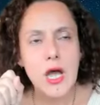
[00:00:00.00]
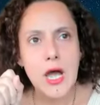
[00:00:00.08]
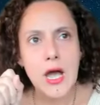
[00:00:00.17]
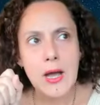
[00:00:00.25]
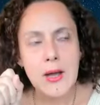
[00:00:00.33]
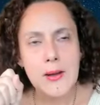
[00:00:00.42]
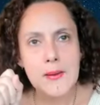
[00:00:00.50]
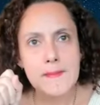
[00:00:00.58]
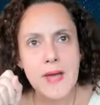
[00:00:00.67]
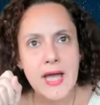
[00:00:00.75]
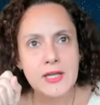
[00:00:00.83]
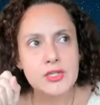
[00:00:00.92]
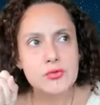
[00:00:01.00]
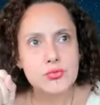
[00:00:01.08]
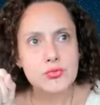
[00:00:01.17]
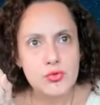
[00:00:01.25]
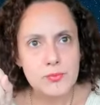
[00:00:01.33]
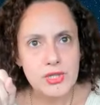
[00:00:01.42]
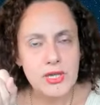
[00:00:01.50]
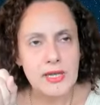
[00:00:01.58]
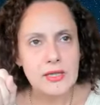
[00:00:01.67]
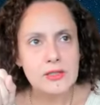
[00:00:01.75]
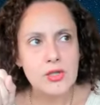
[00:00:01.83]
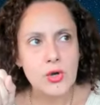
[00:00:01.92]
um, and to
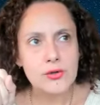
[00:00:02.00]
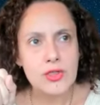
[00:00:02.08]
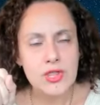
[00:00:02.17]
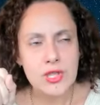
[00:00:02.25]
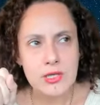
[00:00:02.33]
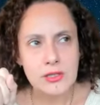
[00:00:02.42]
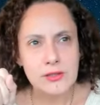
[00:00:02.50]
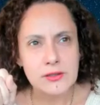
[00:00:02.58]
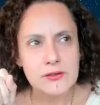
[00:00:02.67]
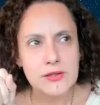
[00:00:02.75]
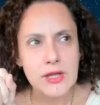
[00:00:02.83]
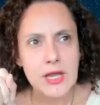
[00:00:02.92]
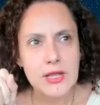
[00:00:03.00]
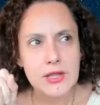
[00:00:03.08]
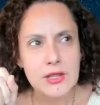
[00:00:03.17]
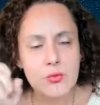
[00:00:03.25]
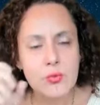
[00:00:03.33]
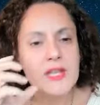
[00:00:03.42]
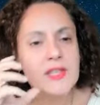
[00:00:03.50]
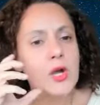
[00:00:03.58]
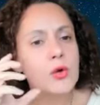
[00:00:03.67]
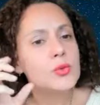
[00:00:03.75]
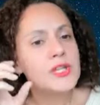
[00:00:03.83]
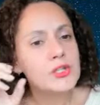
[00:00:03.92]
ruminate on things the way
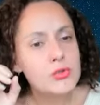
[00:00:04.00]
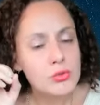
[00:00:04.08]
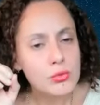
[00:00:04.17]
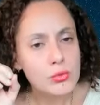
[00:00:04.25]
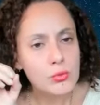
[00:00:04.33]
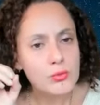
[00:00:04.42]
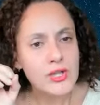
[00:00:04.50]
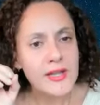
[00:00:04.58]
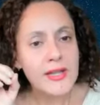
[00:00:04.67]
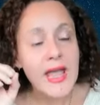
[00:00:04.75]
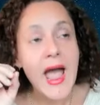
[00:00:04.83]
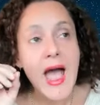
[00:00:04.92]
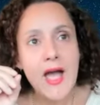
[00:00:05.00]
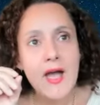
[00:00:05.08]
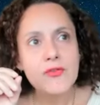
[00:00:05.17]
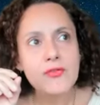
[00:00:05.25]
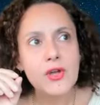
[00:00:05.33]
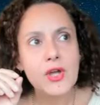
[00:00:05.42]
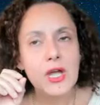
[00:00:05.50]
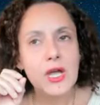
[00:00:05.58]
that we do they have